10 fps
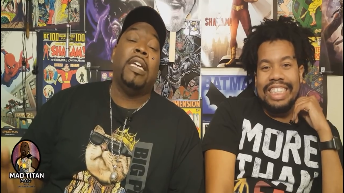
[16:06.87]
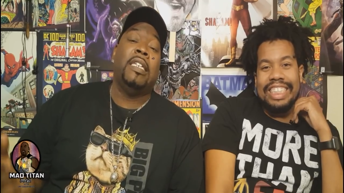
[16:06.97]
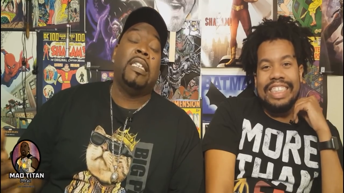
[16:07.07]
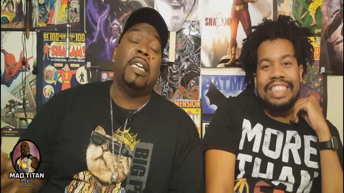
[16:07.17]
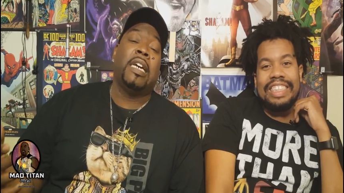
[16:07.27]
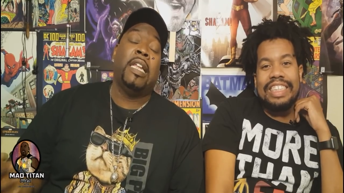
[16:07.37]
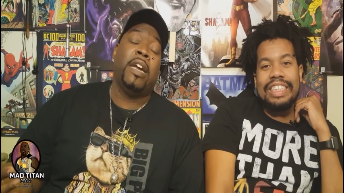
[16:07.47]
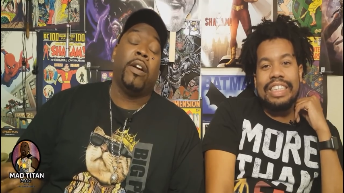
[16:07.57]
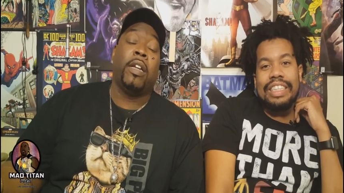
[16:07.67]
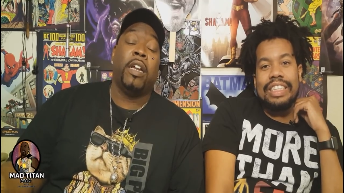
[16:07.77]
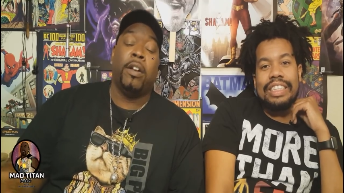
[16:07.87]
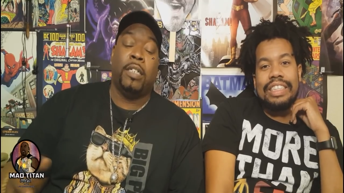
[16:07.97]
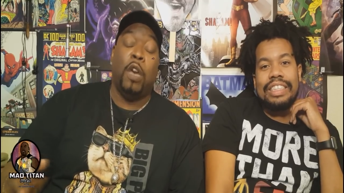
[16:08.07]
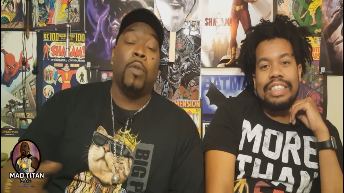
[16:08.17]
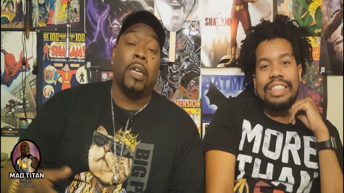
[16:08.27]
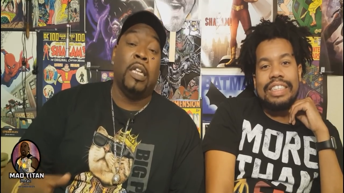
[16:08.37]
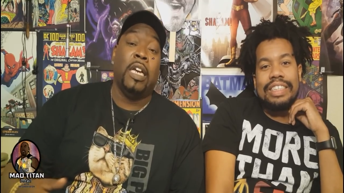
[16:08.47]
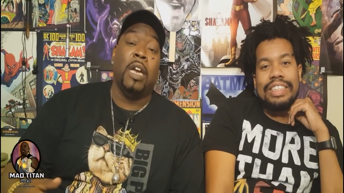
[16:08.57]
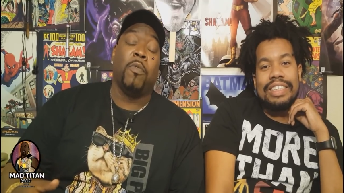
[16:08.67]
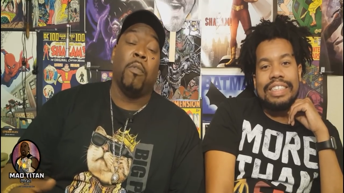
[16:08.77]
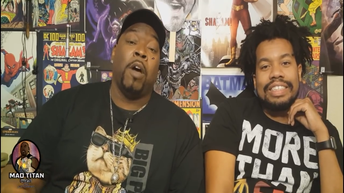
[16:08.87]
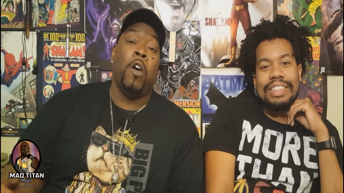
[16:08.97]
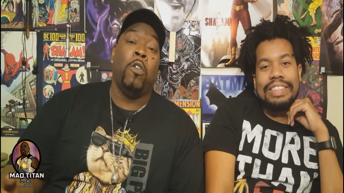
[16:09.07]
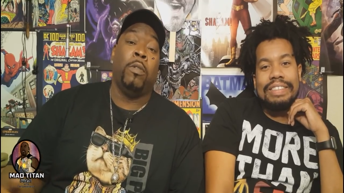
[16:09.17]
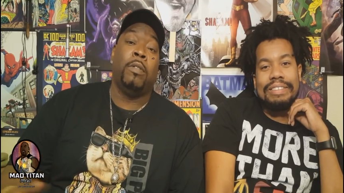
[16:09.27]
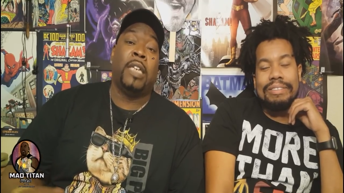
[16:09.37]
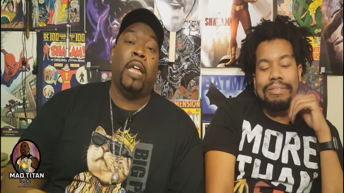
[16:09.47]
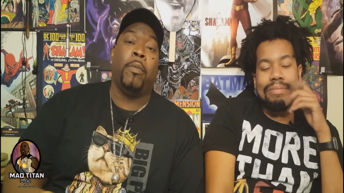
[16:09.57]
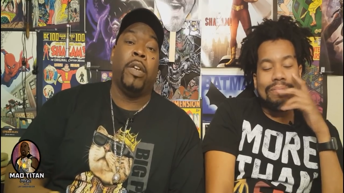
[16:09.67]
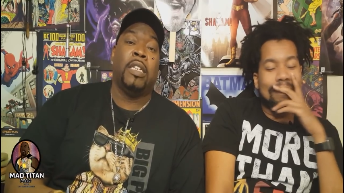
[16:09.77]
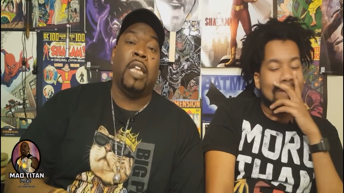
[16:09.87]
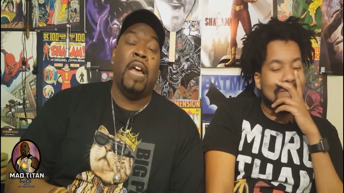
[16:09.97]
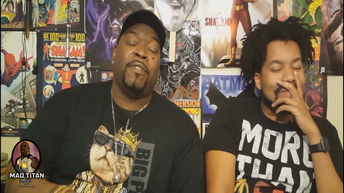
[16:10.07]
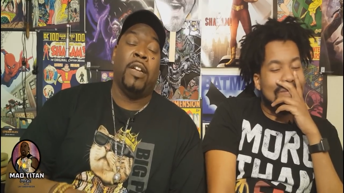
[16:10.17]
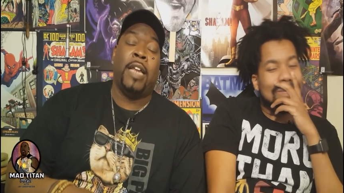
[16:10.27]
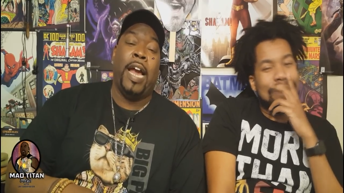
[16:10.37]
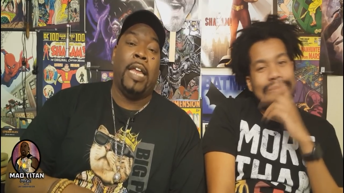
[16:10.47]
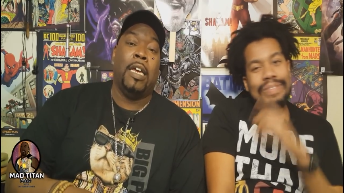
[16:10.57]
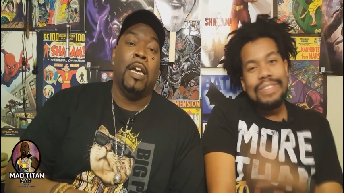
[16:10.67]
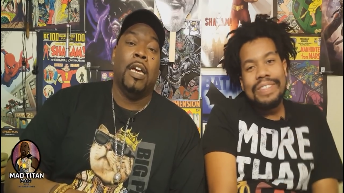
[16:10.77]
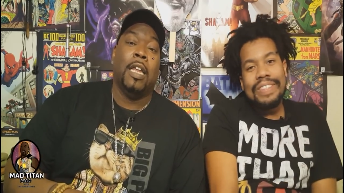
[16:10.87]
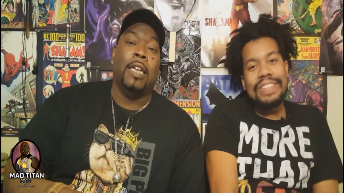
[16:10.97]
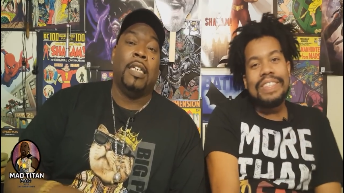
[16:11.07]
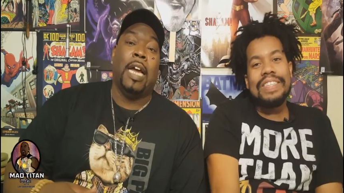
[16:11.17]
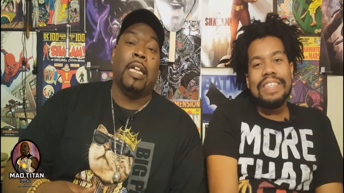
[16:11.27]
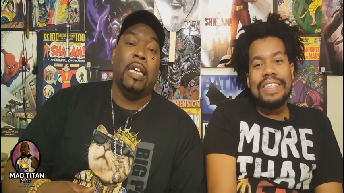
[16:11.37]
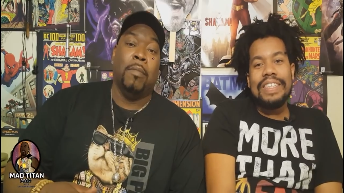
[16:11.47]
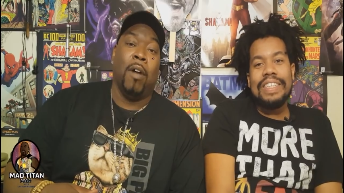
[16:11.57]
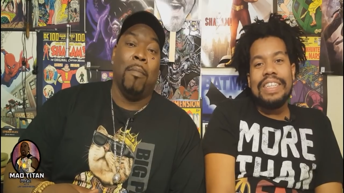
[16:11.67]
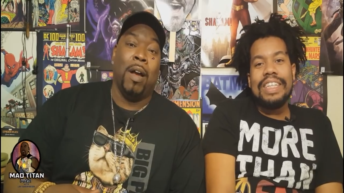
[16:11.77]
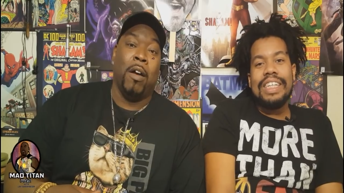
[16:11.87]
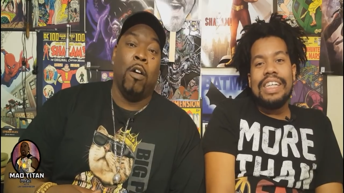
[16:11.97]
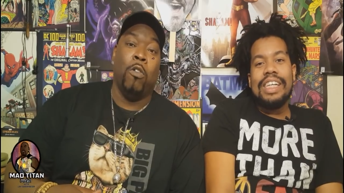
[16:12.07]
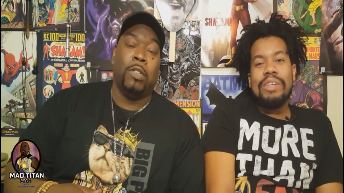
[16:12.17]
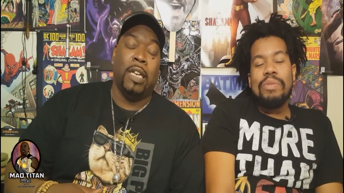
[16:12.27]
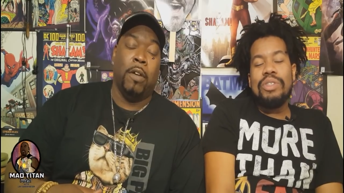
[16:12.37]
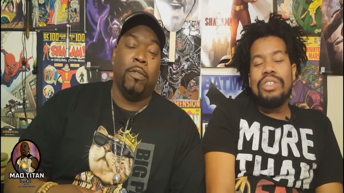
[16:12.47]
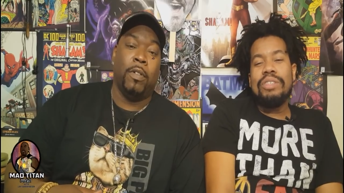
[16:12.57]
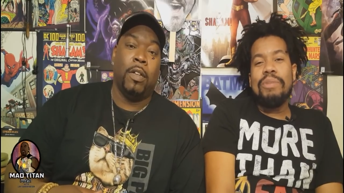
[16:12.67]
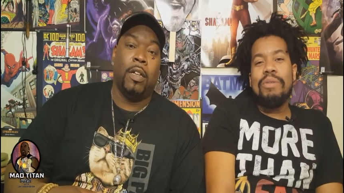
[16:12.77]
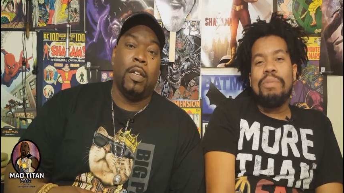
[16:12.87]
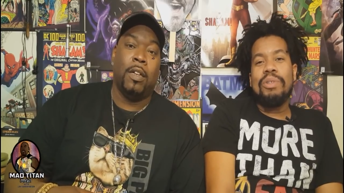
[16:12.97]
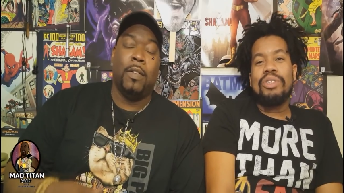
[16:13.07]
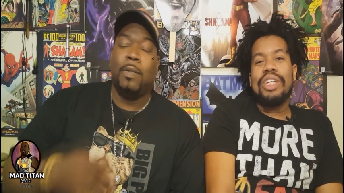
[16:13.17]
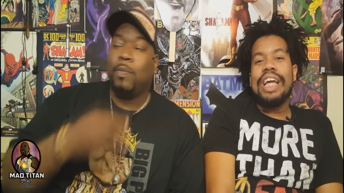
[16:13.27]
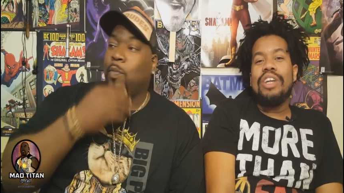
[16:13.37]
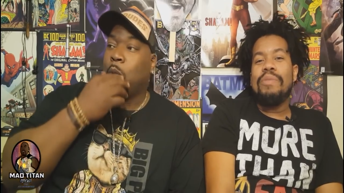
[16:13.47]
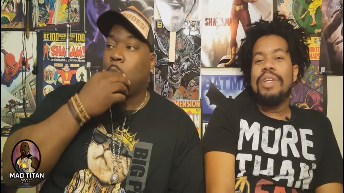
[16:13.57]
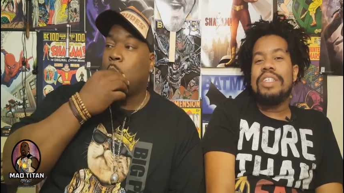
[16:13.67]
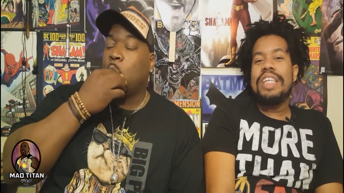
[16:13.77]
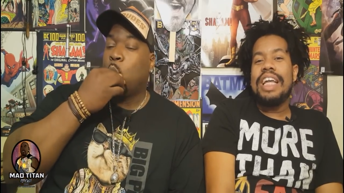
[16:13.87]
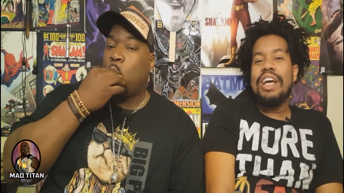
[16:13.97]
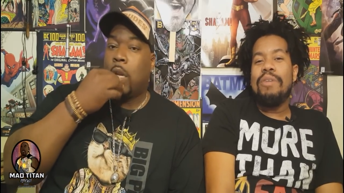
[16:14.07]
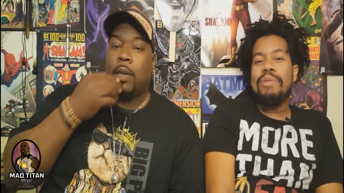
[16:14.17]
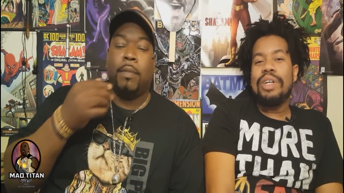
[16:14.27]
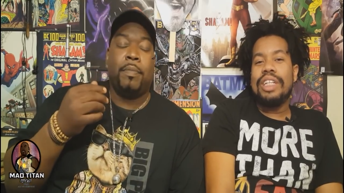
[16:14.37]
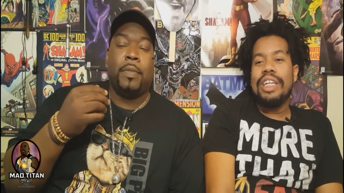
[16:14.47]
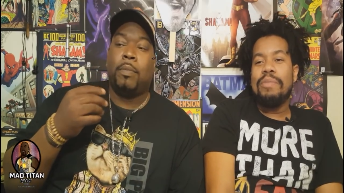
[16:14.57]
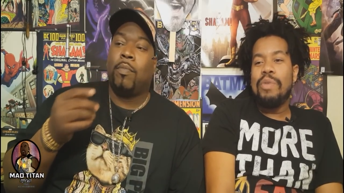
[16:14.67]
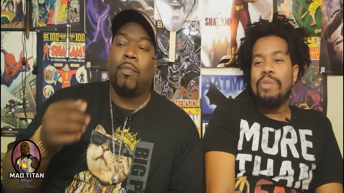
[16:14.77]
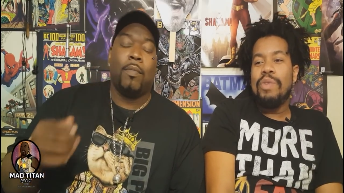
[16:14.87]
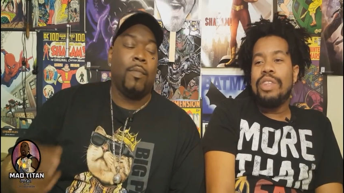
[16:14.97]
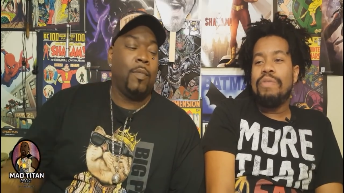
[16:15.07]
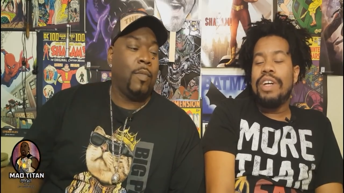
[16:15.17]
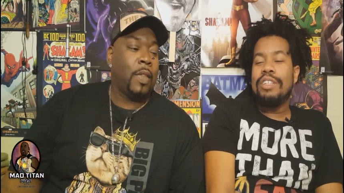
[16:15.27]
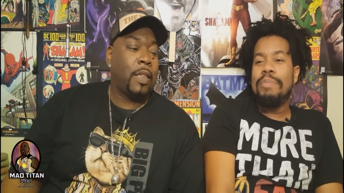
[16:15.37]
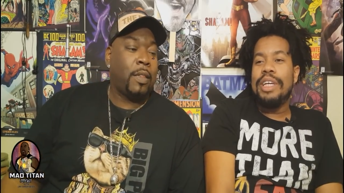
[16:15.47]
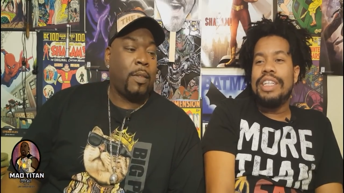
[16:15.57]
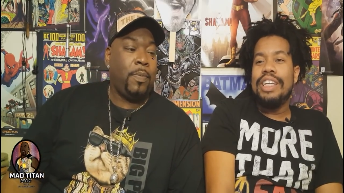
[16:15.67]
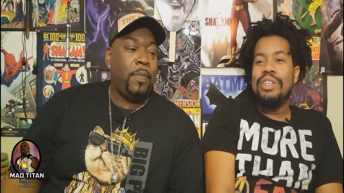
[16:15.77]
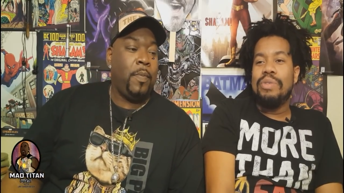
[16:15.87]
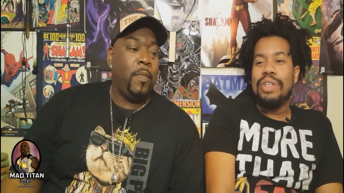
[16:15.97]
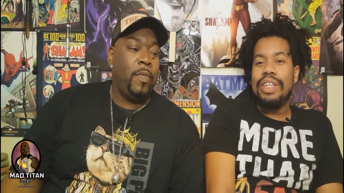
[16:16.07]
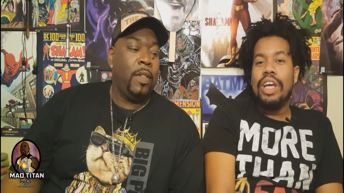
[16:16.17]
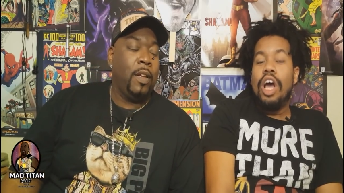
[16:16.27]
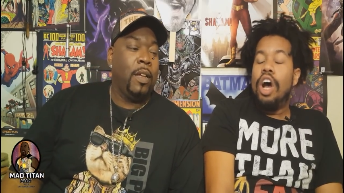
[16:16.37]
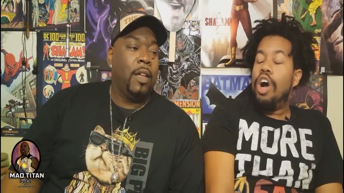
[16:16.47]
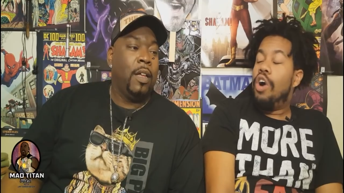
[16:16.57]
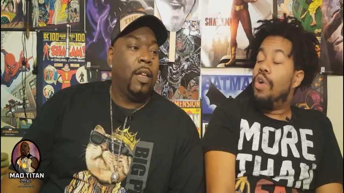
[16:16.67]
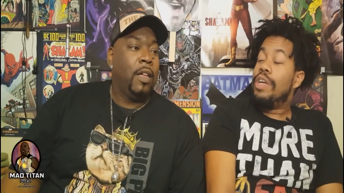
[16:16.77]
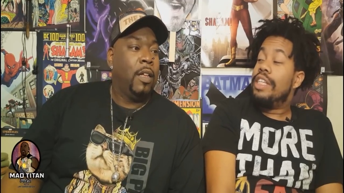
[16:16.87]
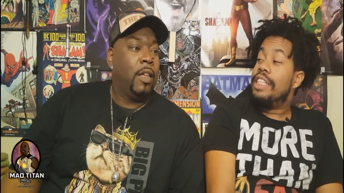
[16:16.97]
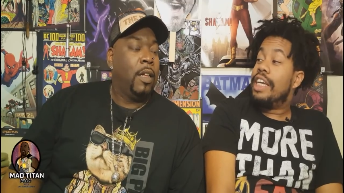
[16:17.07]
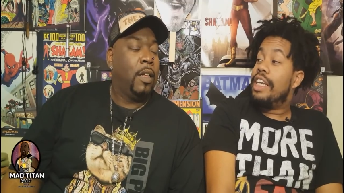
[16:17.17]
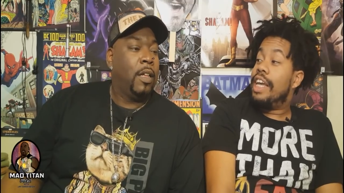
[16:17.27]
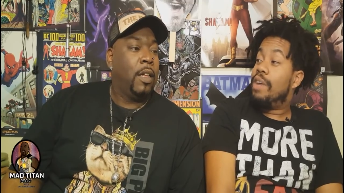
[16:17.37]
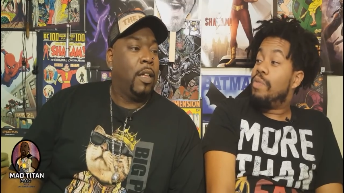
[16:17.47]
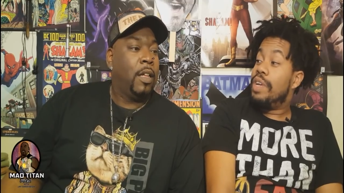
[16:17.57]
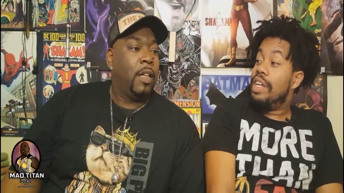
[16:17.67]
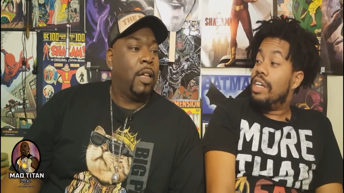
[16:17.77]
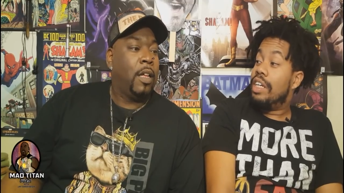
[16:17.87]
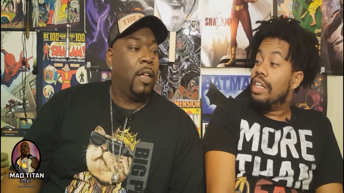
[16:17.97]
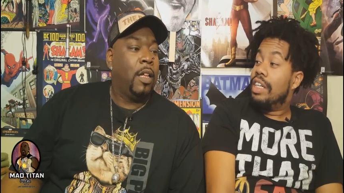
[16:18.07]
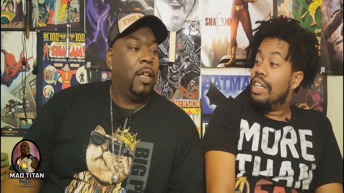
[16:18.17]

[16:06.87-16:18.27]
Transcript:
Speaker 1: he's seeing Clara. Clara's helping to clean up for my own celebration of life with daddy. Like she got to clean the bar by a wholesale. Which is
Speaker 2: some old bullshit. Ain't nobody stay to help her clean up. What, what the fuck is Big D doing? Oh, he dicking down Rita.